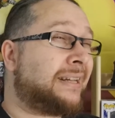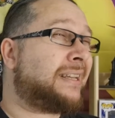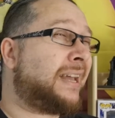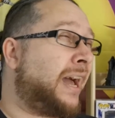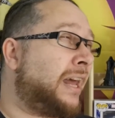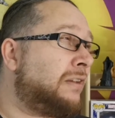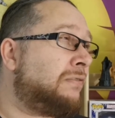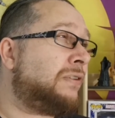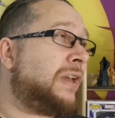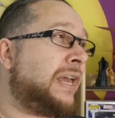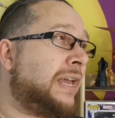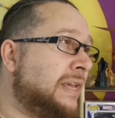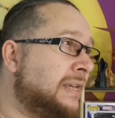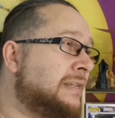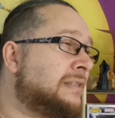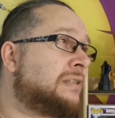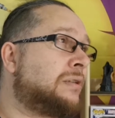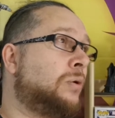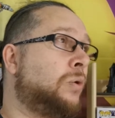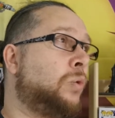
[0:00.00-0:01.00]
And that kind of
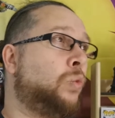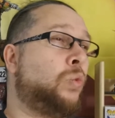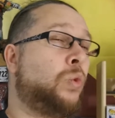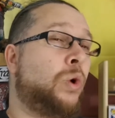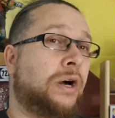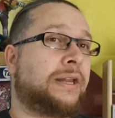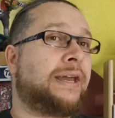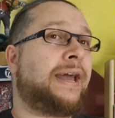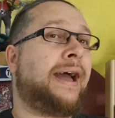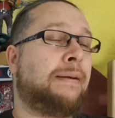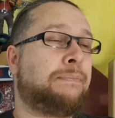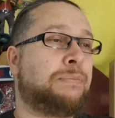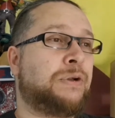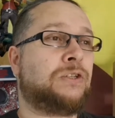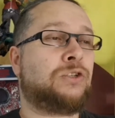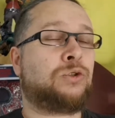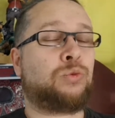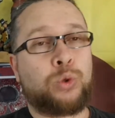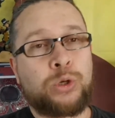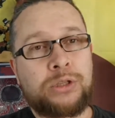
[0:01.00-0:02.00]
is what
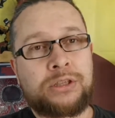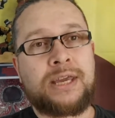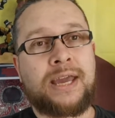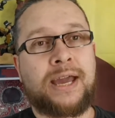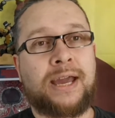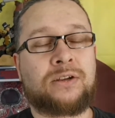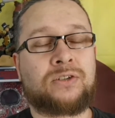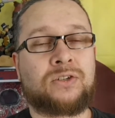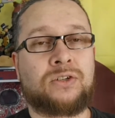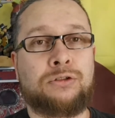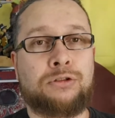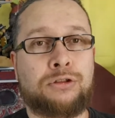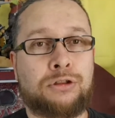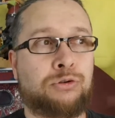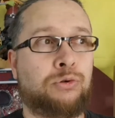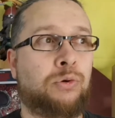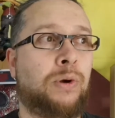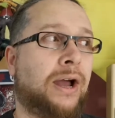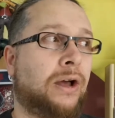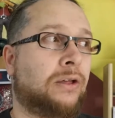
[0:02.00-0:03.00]
happens with the
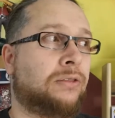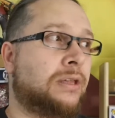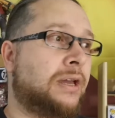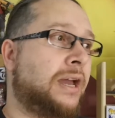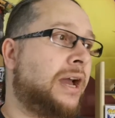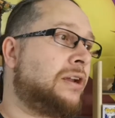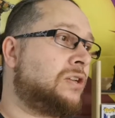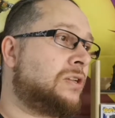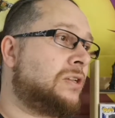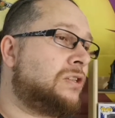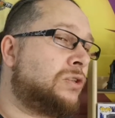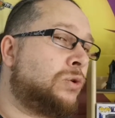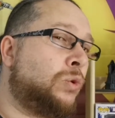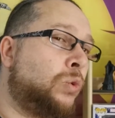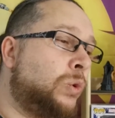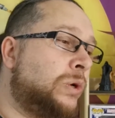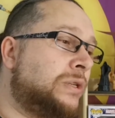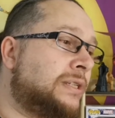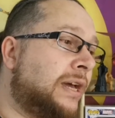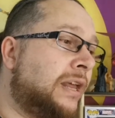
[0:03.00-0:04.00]
action throughout. The
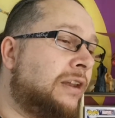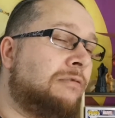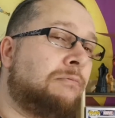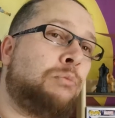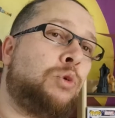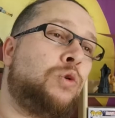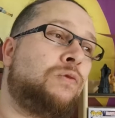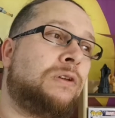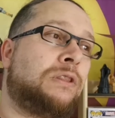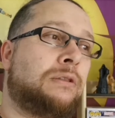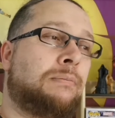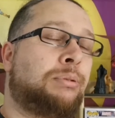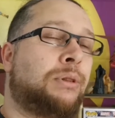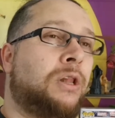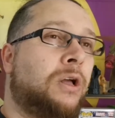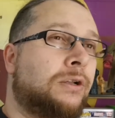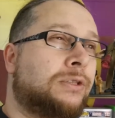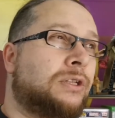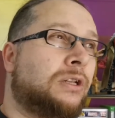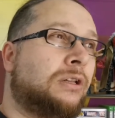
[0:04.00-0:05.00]
action's always kind of
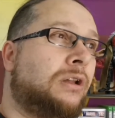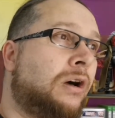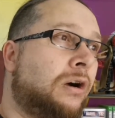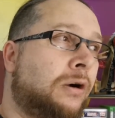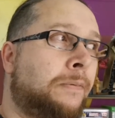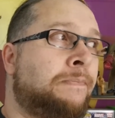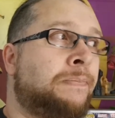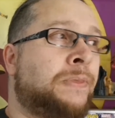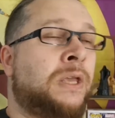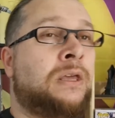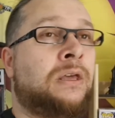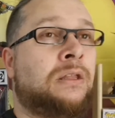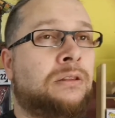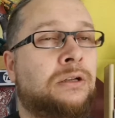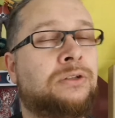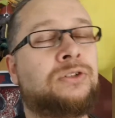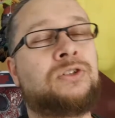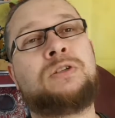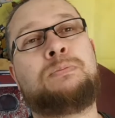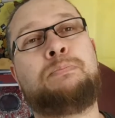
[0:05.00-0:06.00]
moving the plot along,
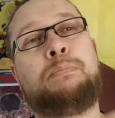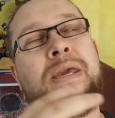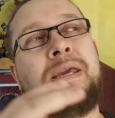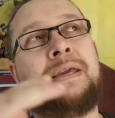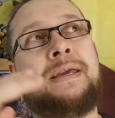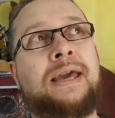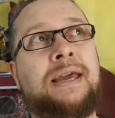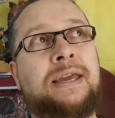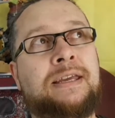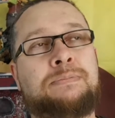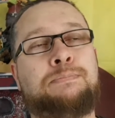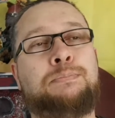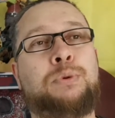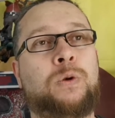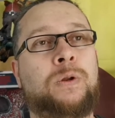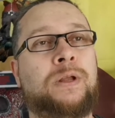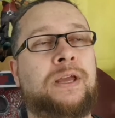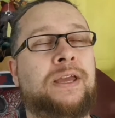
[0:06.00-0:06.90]
not just big